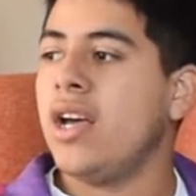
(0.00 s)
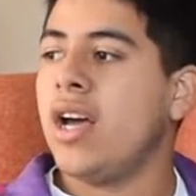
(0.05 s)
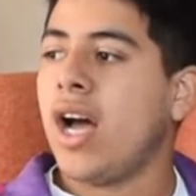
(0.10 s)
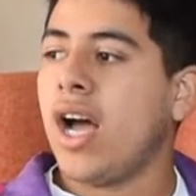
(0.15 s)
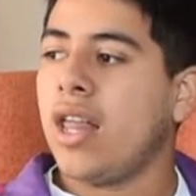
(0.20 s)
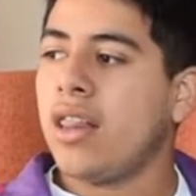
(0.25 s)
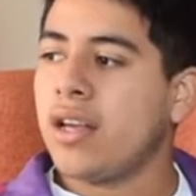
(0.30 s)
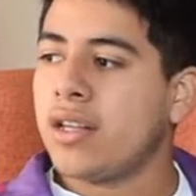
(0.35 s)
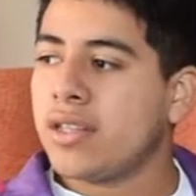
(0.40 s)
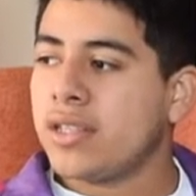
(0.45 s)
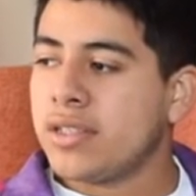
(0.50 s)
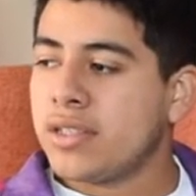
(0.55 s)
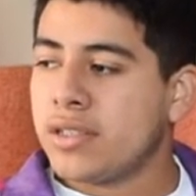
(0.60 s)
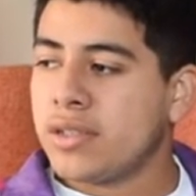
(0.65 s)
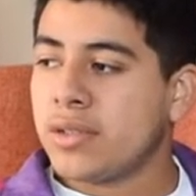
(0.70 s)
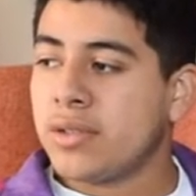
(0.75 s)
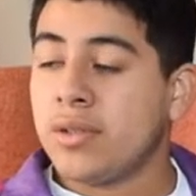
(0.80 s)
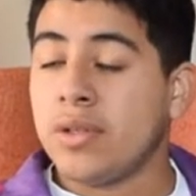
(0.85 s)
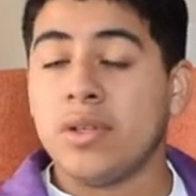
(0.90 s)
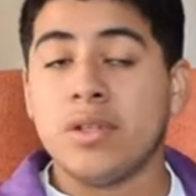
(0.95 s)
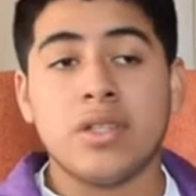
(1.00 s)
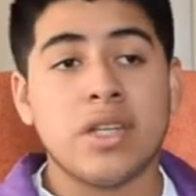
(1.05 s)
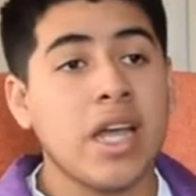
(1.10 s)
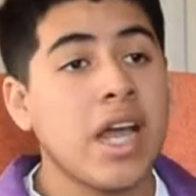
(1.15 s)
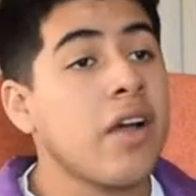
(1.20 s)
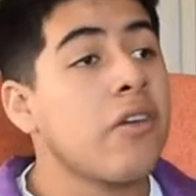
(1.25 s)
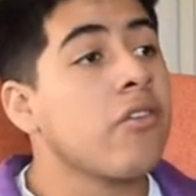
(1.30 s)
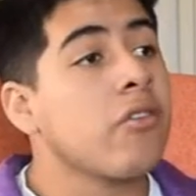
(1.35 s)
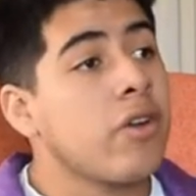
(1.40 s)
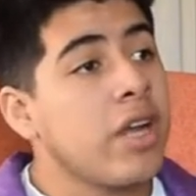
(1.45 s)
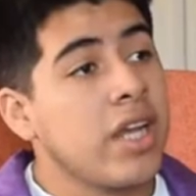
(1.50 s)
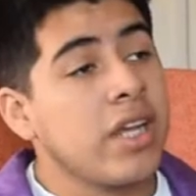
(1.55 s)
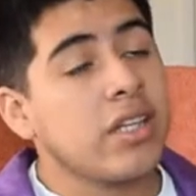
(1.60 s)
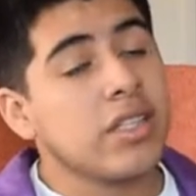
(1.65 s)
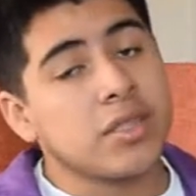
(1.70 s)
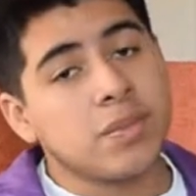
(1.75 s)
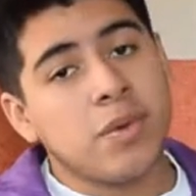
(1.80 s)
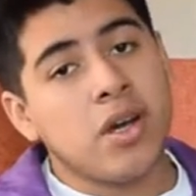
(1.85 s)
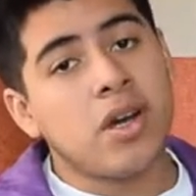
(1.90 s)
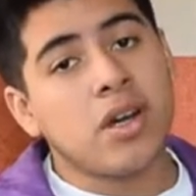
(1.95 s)
I looked at the school. They have
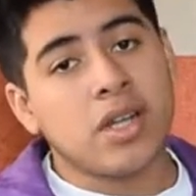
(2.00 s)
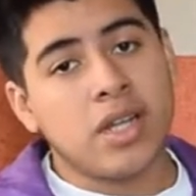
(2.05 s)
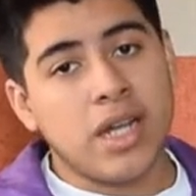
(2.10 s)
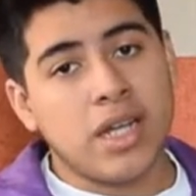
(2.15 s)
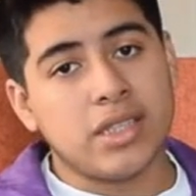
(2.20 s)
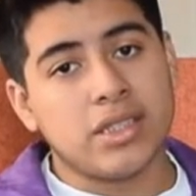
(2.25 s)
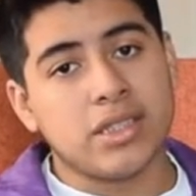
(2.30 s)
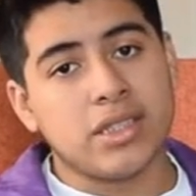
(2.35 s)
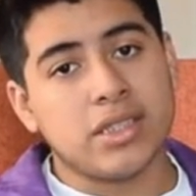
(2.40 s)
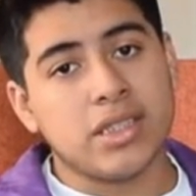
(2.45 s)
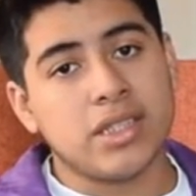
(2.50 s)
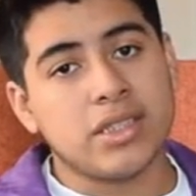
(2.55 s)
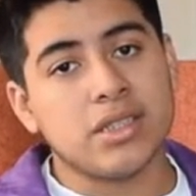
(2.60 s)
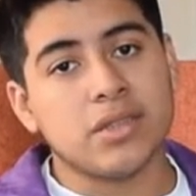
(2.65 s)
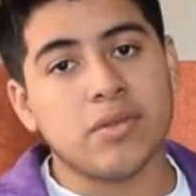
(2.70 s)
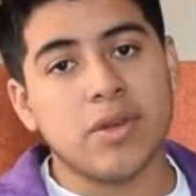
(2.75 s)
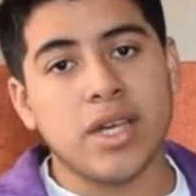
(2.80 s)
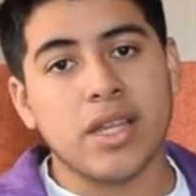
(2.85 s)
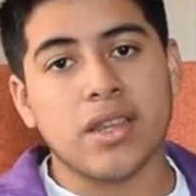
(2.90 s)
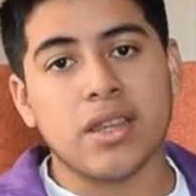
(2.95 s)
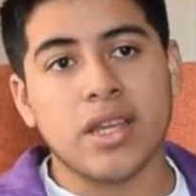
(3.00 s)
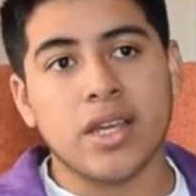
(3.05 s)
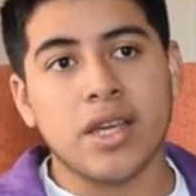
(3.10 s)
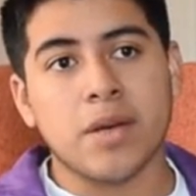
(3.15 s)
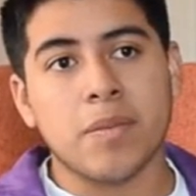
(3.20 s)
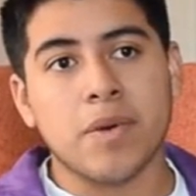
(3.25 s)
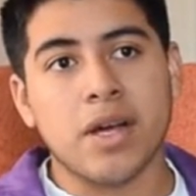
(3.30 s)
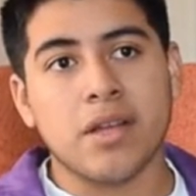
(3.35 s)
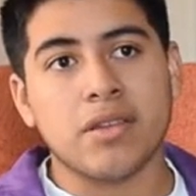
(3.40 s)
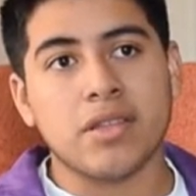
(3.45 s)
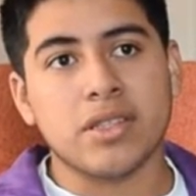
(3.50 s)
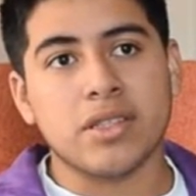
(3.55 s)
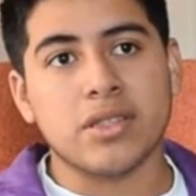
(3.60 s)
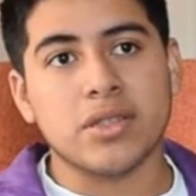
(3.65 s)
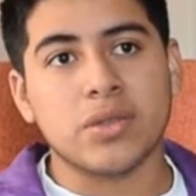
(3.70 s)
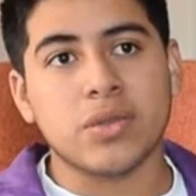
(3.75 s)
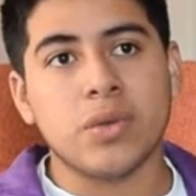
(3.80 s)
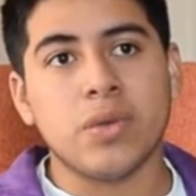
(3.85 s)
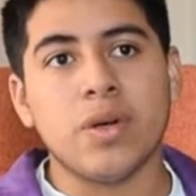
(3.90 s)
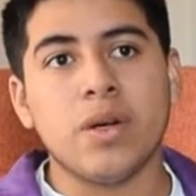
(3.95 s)
great small classes. That's a great thing about this
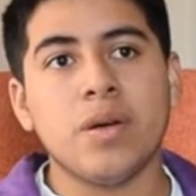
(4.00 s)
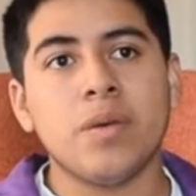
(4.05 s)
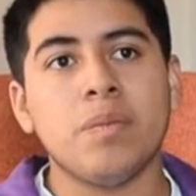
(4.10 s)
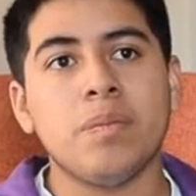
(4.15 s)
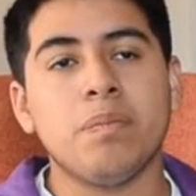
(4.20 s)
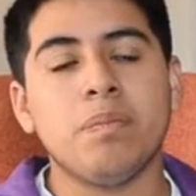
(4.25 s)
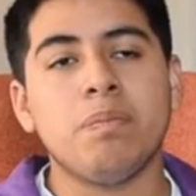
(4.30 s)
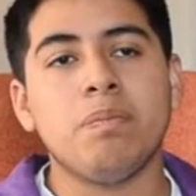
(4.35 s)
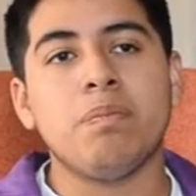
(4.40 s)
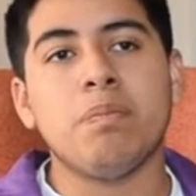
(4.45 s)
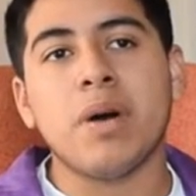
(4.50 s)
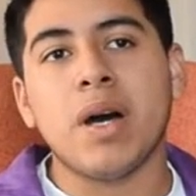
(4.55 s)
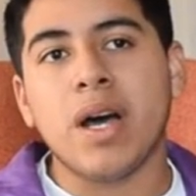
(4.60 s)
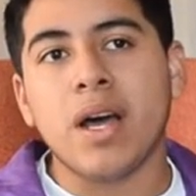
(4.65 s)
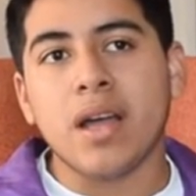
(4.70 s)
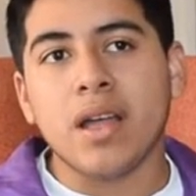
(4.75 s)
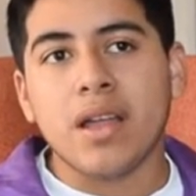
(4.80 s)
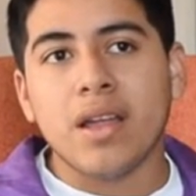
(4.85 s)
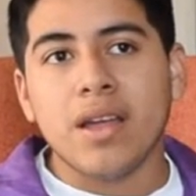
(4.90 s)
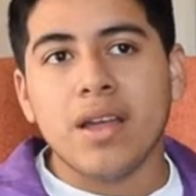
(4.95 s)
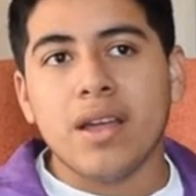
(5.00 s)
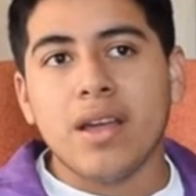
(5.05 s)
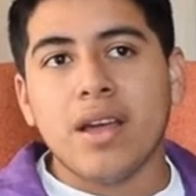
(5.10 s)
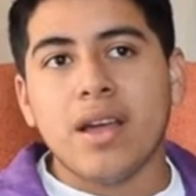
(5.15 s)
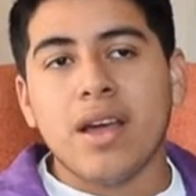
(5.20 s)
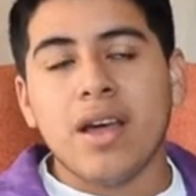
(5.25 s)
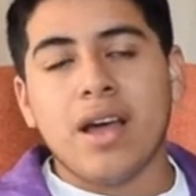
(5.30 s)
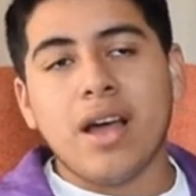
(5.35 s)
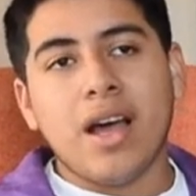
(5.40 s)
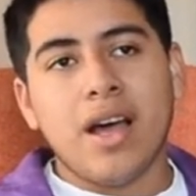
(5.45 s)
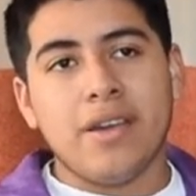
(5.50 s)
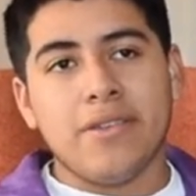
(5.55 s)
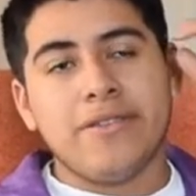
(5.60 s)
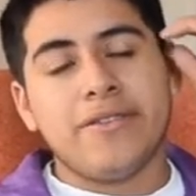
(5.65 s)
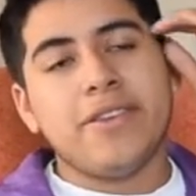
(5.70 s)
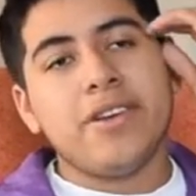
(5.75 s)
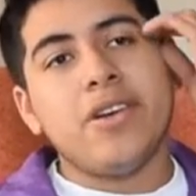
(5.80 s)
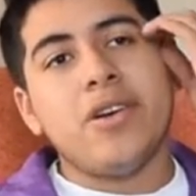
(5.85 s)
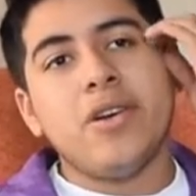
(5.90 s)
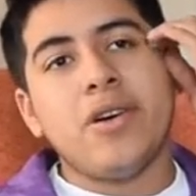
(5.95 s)
school. But I
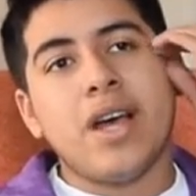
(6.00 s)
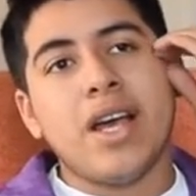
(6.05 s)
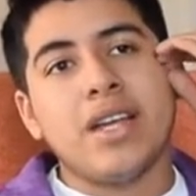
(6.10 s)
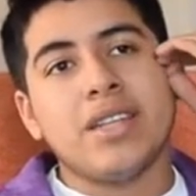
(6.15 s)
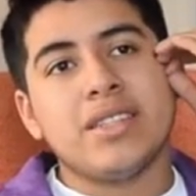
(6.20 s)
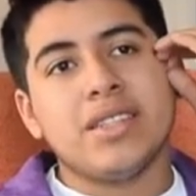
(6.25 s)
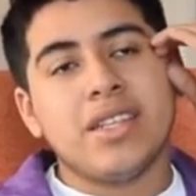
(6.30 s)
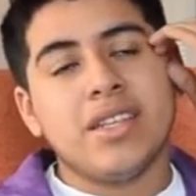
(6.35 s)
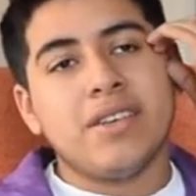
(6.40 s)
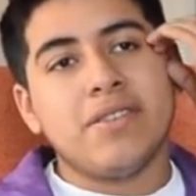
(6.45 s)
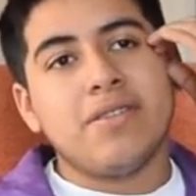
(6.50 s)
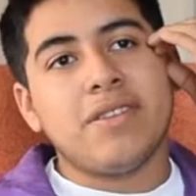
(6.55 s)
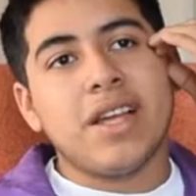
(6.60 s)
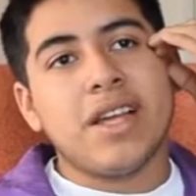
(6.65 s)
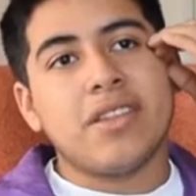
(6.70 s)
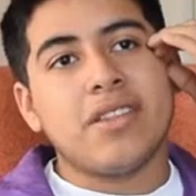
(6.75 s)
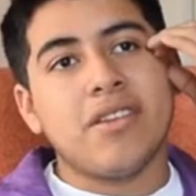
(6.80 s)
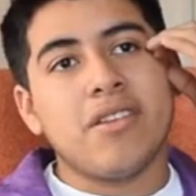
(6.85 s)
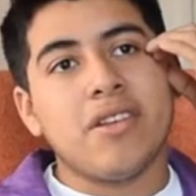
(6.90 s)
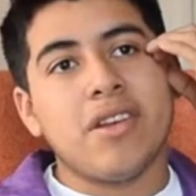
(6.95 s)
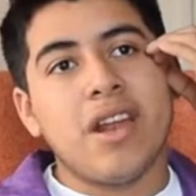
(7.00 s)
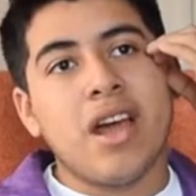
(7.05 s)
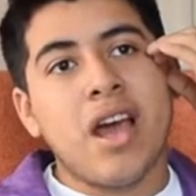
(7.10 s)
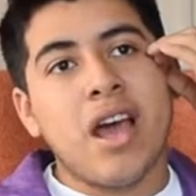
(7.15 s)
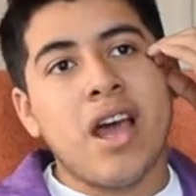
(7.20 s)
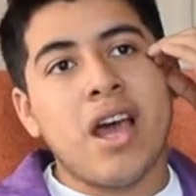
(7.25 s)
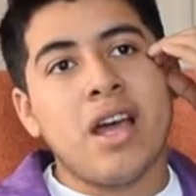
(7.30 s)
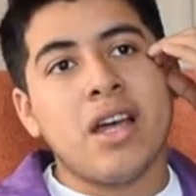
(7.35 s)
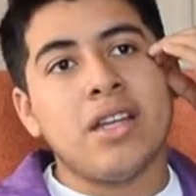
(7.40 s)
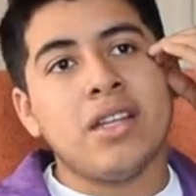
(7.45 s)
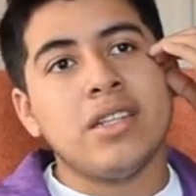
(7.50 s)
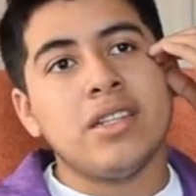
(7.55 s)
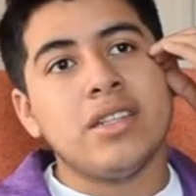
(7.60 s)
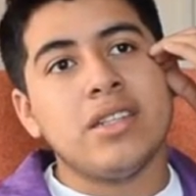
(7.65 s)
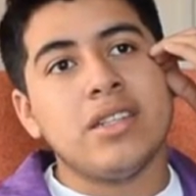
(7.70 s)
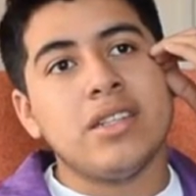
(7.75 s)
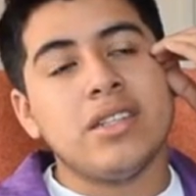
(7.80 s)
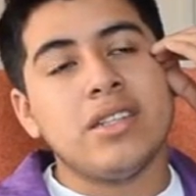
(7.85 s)
feel as if like they're not,